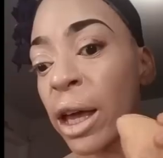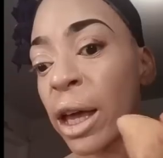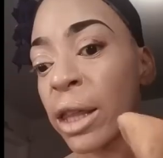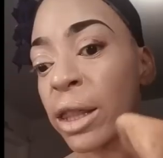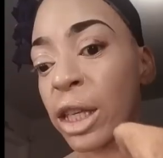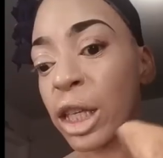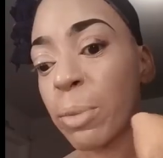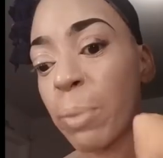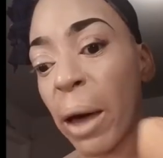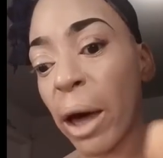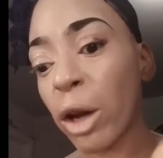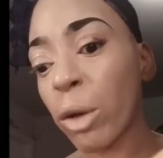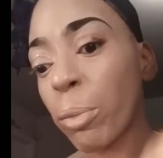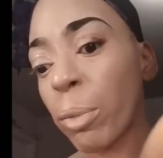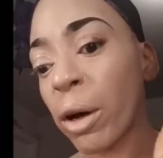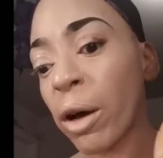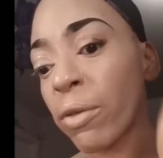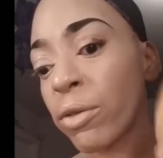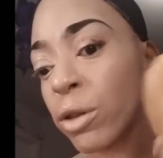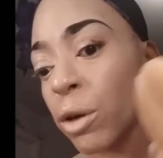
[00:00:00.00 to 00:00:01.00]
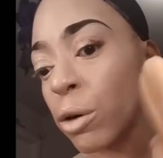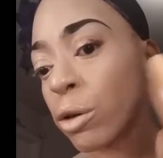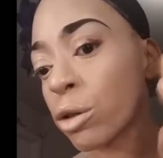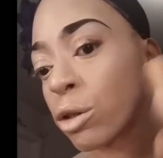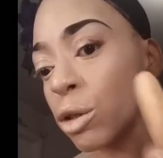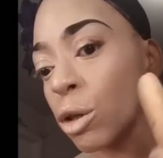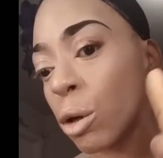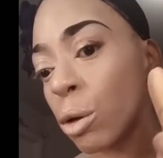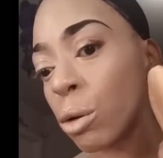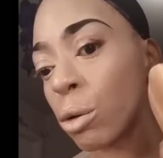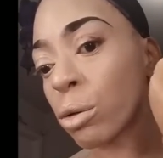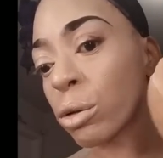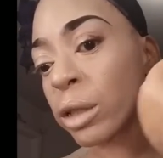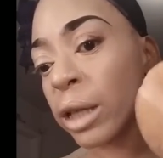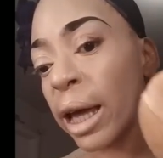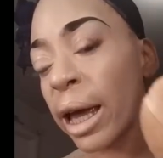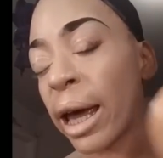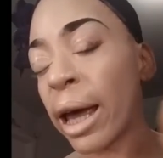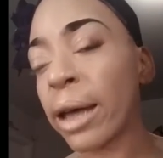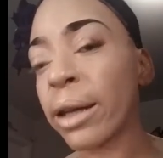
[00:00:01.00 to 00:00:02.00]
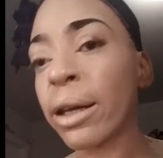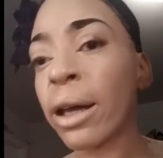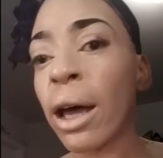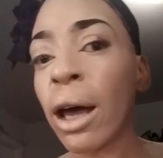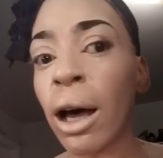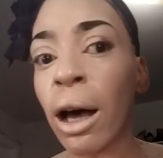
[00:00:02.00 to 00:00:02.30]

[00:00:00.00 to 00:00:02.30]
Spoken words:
These powder puffs are sold at